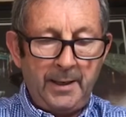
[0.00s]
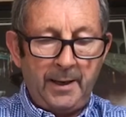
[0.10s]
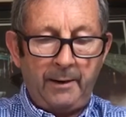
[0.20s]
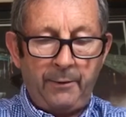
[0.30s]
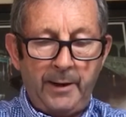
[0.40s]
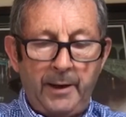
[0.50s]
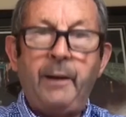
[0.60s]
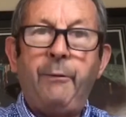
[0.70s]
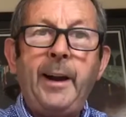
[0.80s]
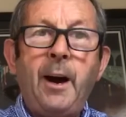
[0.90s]
And
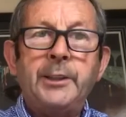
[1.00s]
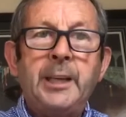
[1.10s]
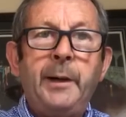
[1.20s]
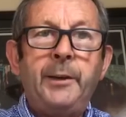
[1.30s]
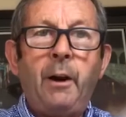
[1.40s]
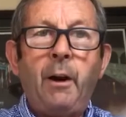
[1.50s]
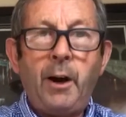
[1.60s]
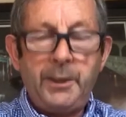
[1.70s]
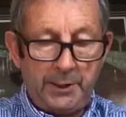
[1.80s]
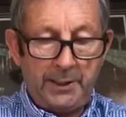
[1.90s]
if we ask him into our
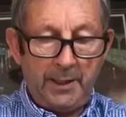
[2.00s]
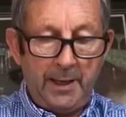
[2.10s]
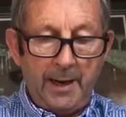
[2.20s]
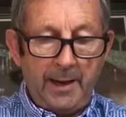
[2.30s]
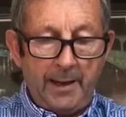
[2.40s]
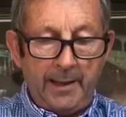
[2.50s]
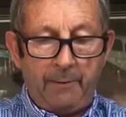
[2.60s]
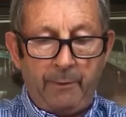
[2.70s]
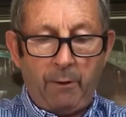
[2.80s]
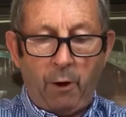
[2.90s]
hearts,
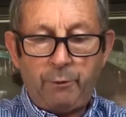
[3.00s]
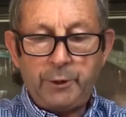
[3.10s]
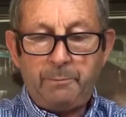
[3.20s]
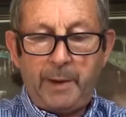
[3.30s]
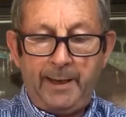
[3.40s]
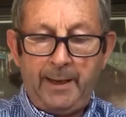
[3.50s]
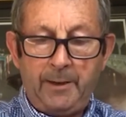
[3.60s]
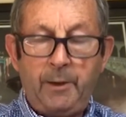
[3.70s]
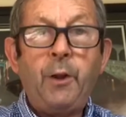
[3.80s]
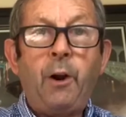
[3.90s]
then we will always be
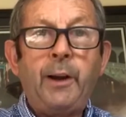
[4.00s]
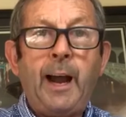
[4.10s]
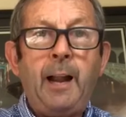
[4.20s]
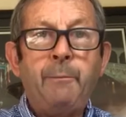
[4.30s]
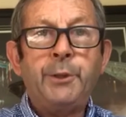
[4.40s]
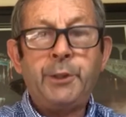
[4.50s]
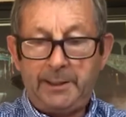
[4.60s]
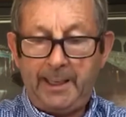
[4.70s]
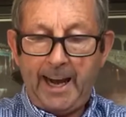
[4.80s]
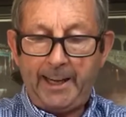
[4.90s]
there to help us
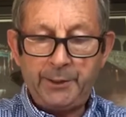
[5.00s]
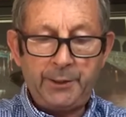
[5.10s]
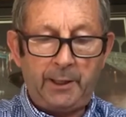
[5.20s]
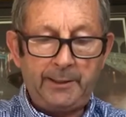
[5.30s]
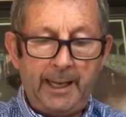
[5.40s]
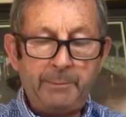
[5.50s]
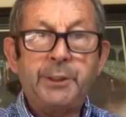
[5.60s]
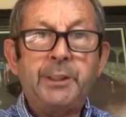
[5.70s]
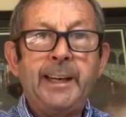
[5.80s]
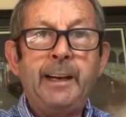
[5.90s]
and guide us and keep us
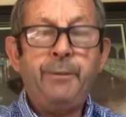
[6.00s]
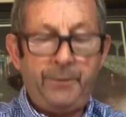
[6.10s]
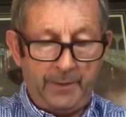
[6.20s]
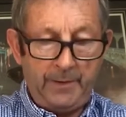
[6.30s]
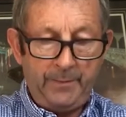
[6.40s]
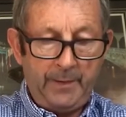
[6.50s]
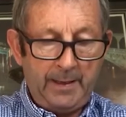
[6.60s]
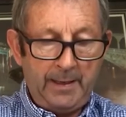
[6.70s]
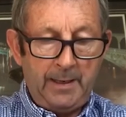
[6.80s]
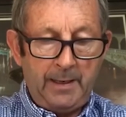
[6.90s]
safe.
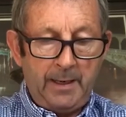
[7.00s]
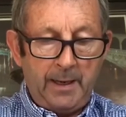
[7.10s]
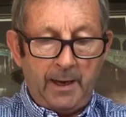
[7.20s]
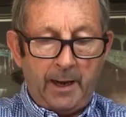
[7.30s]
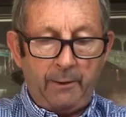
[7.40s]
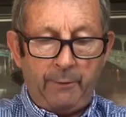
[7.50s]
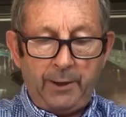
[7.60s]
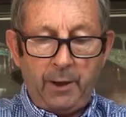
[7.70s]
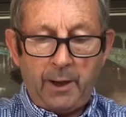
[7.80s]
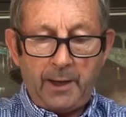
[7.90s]
And if we
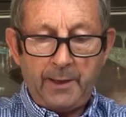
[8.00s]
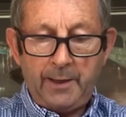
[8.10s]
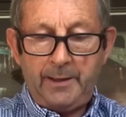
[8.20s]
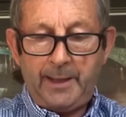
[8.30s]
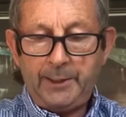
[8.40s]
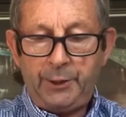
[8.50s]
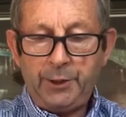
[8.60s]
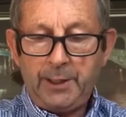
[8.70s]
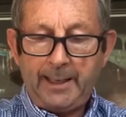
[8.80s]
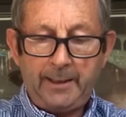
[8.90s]
do that, then
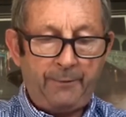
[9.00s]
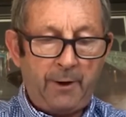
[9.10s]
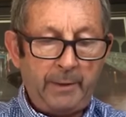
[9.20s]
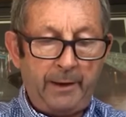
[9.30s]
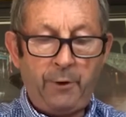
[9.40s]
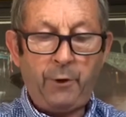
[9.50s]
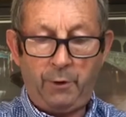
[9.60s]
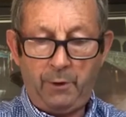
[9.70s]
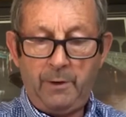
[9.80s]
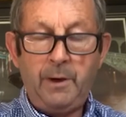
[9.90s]
just like the family
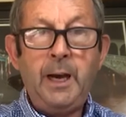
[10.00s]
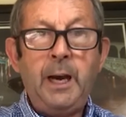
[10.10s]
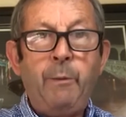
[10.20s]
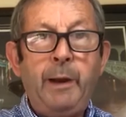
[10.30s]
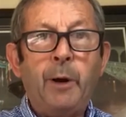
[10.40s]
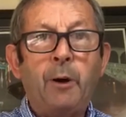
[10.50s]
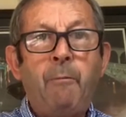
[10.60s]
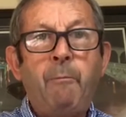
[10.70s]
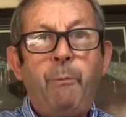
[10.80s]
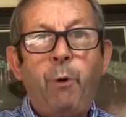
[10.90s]
photo, we
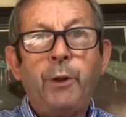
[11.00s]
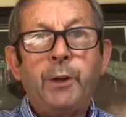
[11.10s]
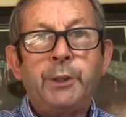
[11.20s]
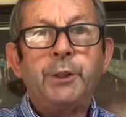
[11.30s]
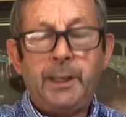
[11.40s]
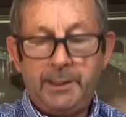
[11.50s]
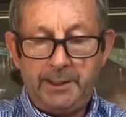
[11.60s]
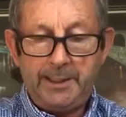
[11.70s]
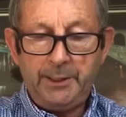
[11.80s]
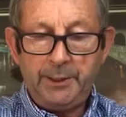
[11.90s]
become brothers and
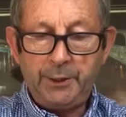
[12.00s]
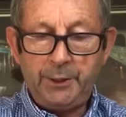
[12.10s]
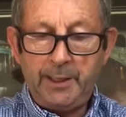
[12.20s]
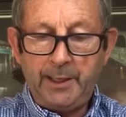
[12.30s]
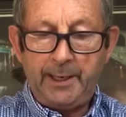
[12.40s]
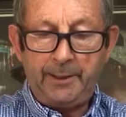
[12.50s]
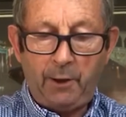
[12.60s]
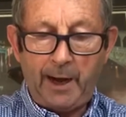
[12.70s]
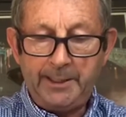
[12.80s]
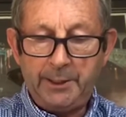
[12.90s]
sisters in
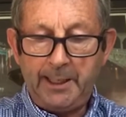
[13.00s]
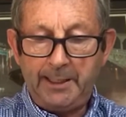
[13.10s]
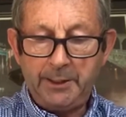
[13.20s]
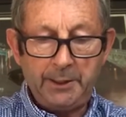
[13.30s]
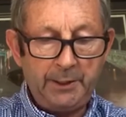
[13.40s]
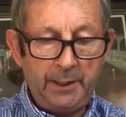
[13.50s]
Christ Jesus,